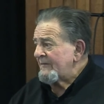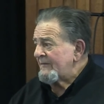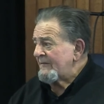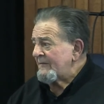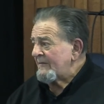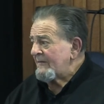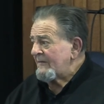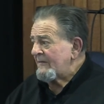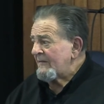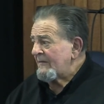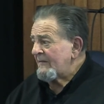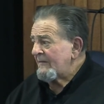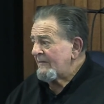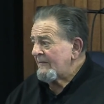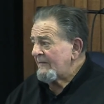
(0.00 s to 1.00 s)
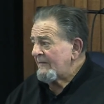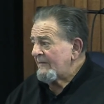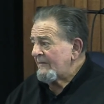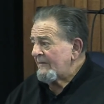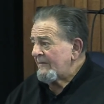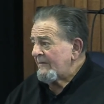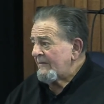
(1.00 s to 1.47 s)

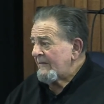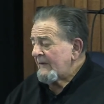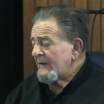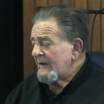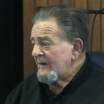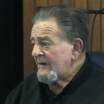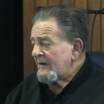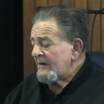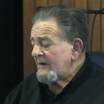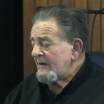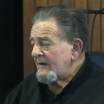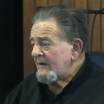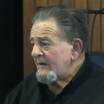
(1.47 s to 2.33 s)
No one is speaking in this clip.